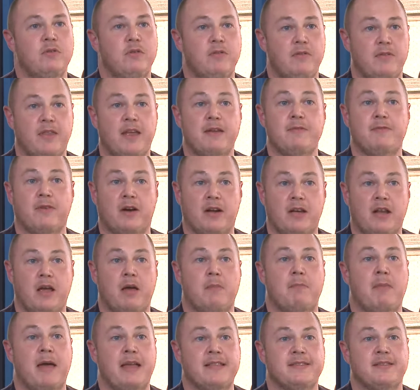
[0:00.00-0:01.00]
they find it a
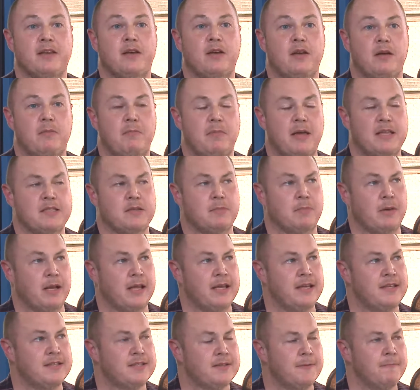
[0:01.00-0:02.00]
better
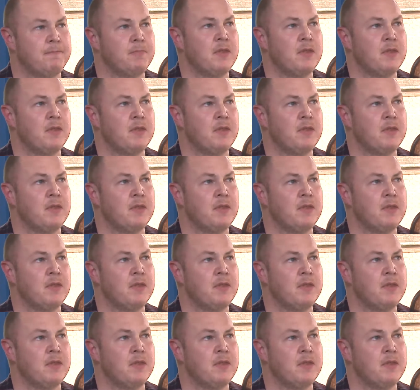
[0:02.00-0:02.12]
place.